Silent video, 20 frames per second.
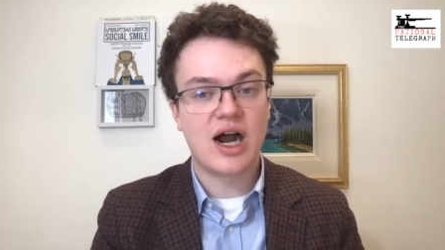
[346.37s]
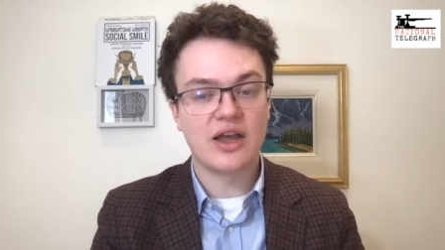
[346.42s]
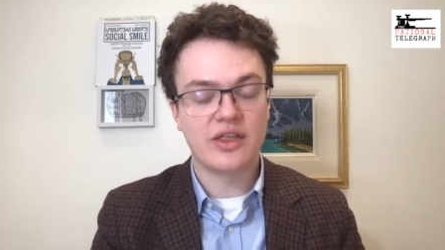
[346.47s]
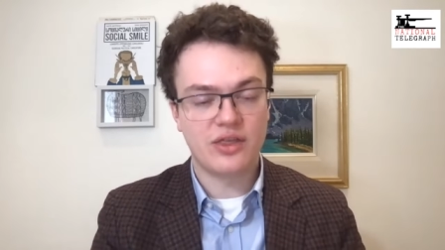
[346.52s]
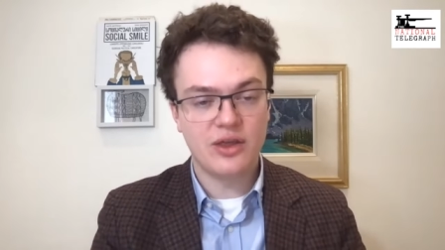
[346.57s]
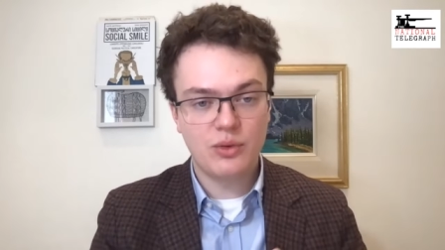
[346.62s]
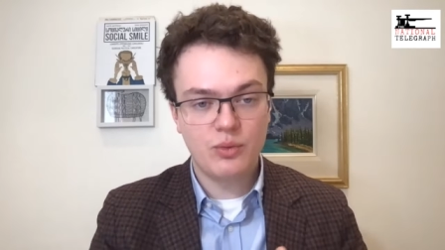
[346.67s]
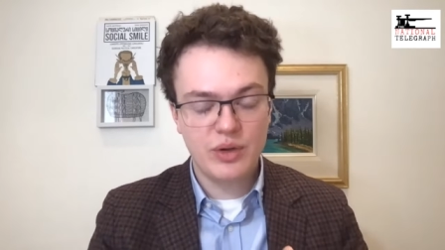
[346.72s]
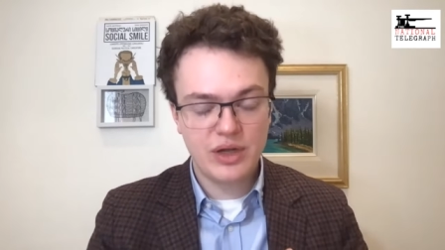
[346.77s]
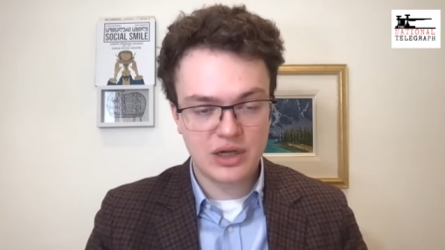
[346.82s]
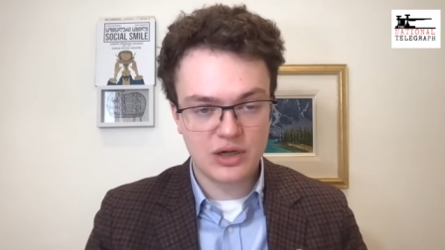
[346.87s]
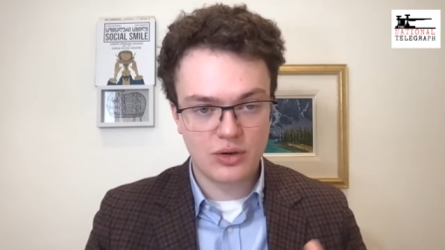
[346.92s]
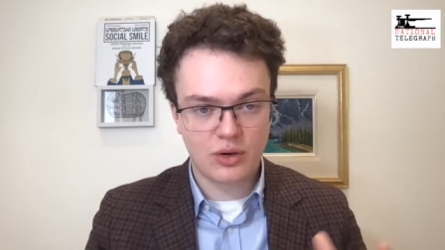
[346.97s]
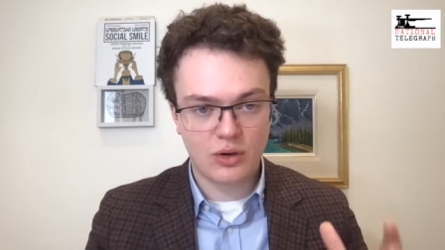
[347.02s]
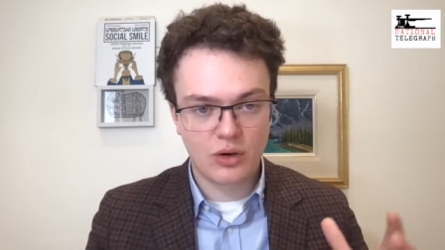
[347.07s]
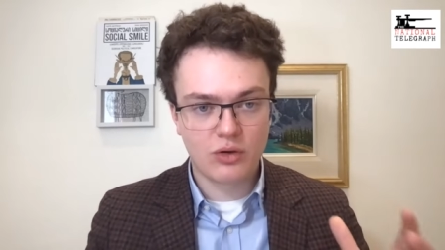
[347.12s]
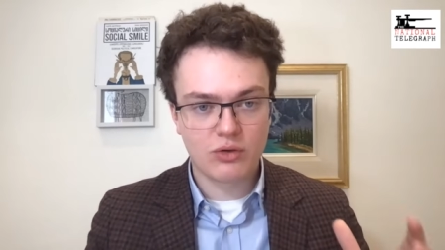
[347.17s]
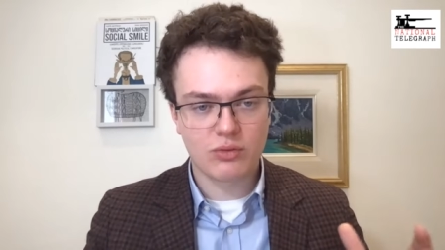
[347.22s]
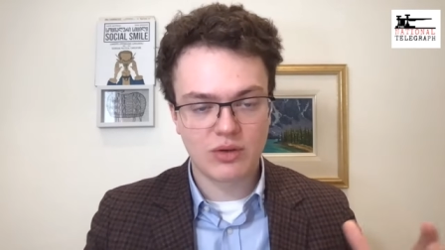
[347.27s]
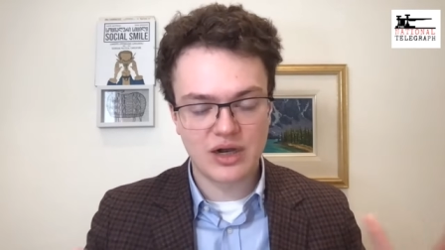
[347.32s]
I think we can
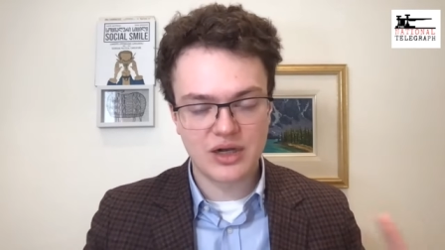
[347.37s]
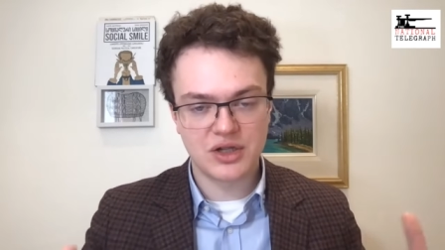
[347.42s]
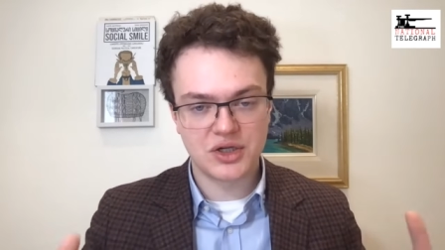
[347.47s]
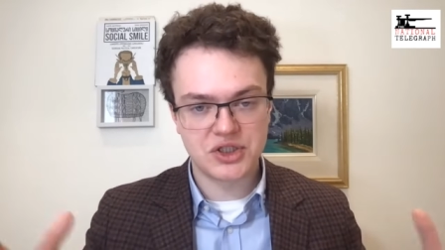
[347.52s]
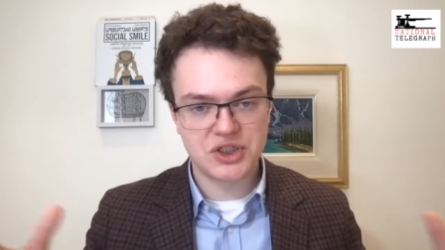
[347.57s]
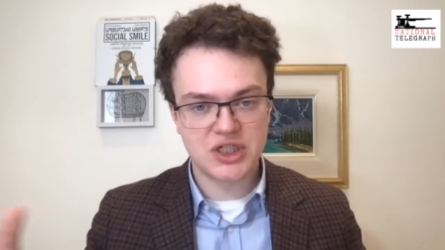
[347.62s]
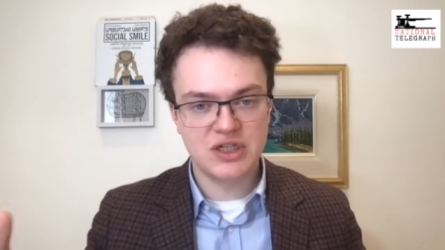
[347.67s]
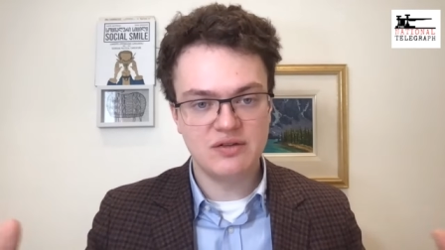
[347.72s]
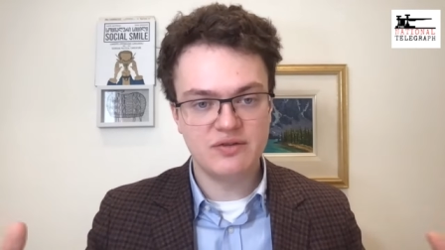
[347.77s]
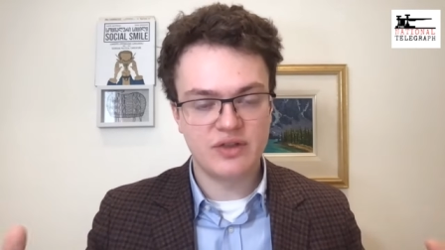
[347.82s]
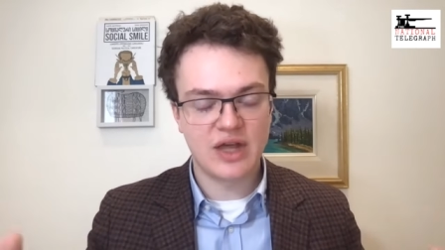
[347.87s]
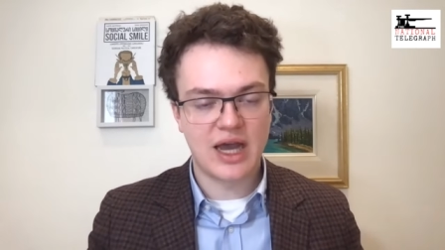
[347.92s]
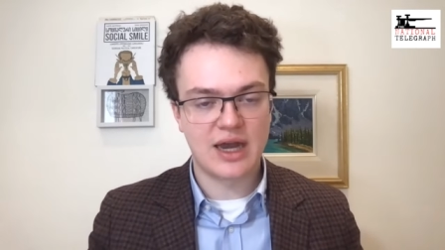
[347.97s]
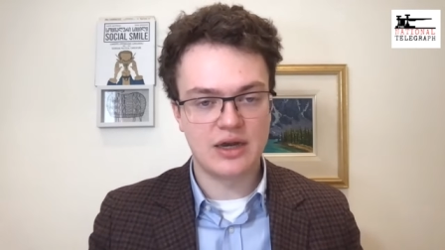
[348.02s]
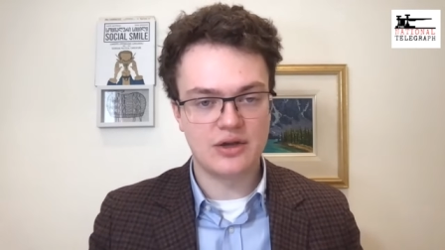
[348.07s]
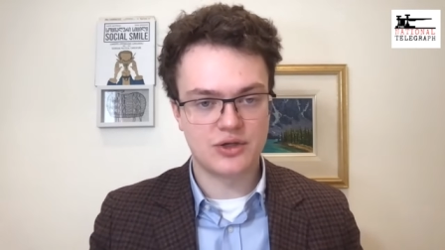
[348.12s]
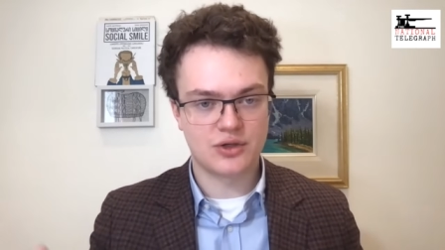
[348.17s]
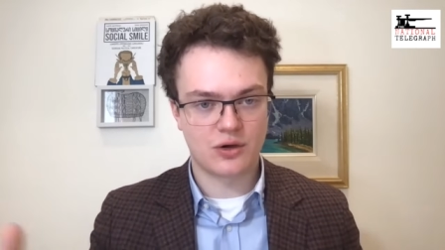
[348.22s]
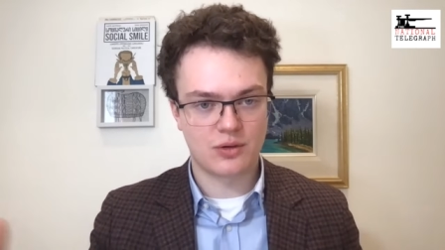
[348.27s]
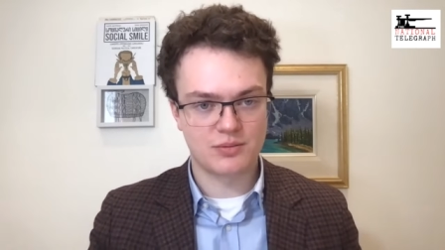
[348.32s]
already achieve
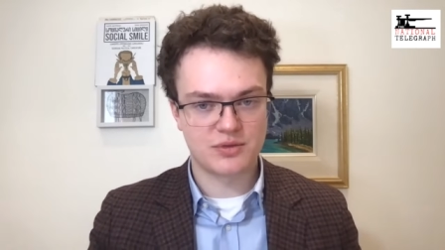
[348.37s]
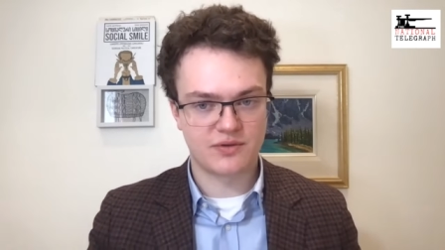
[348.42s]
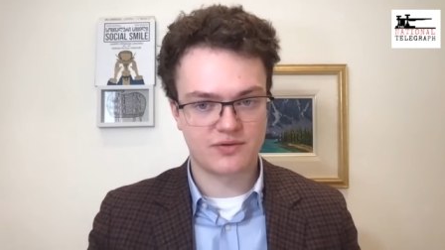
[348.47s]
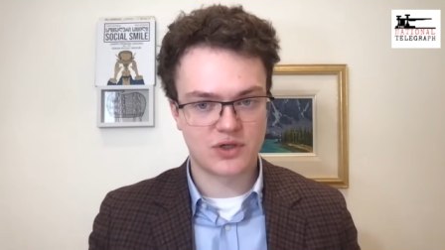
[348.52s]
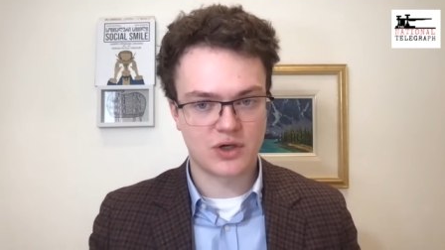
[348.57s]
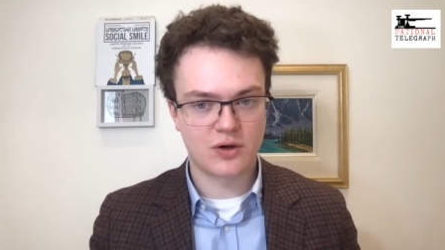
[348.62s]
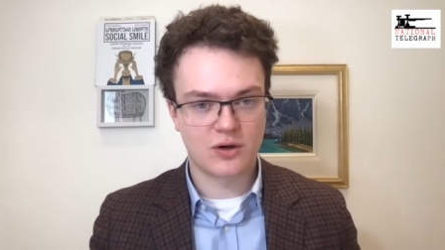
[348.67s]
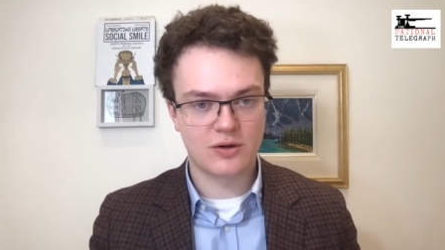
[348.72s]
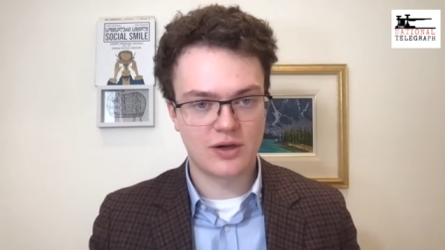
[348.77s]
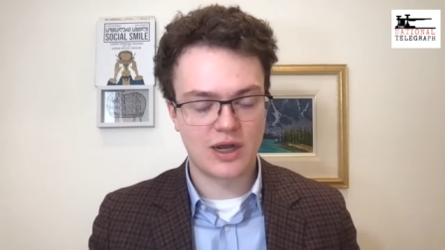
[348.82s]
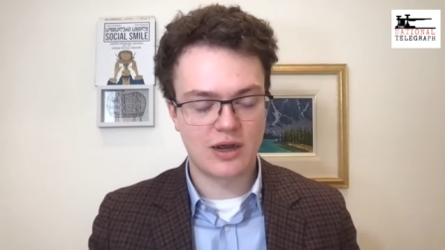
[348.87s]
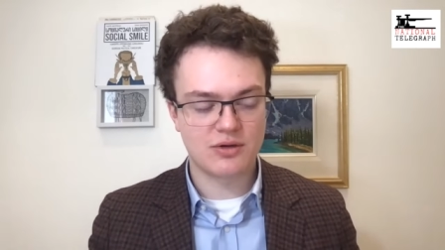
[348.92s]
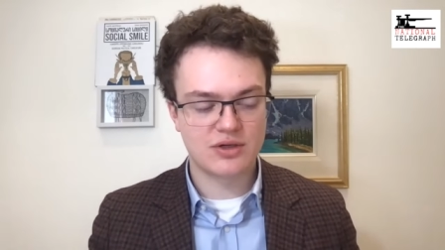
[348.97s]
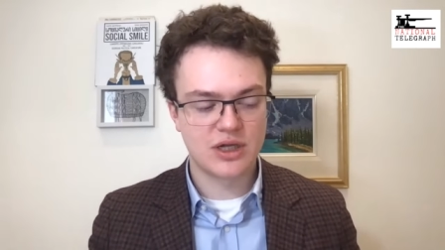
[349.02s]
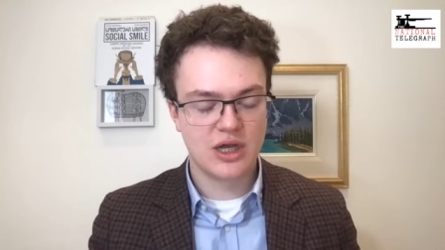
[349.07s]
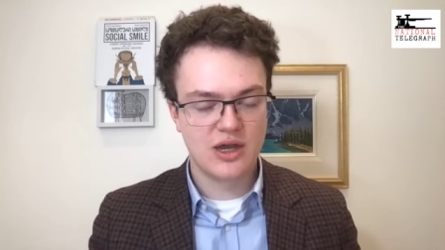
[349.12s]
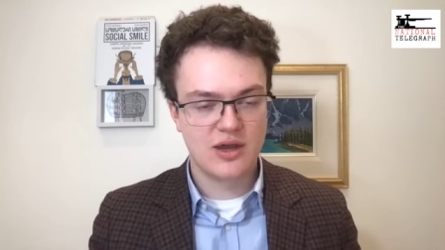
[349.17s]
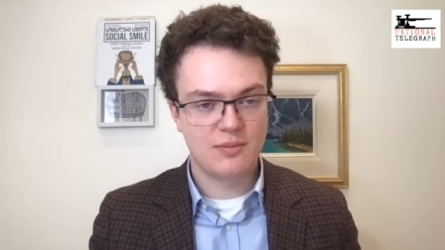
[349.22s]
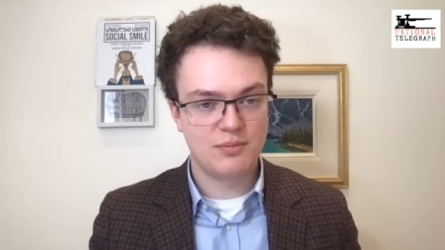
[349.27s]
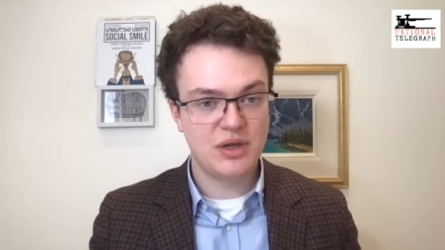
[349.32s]
that in terms of turnout,